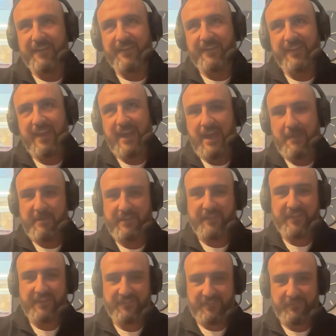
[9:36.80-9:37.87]
Yeah, I mean,
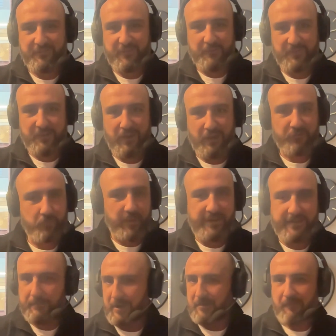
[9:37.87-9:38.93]
sometimes the clients are
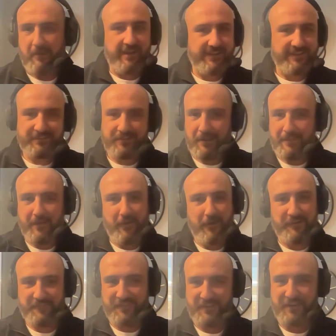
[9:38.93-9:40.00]
waiting and be like, right, let's turn that
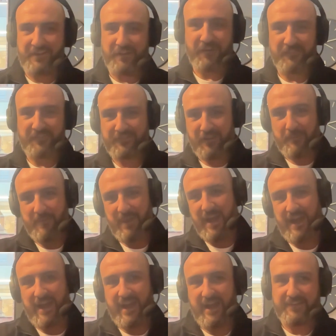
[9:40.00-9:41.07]
off. And a lot of the time it
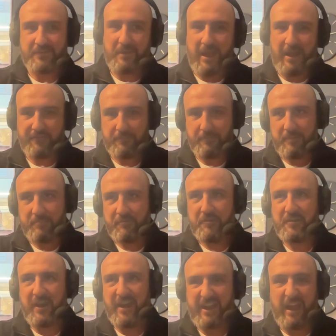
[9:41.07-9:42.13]
hasn't been
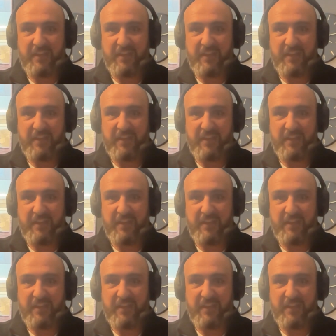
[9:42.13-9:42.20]
prudent.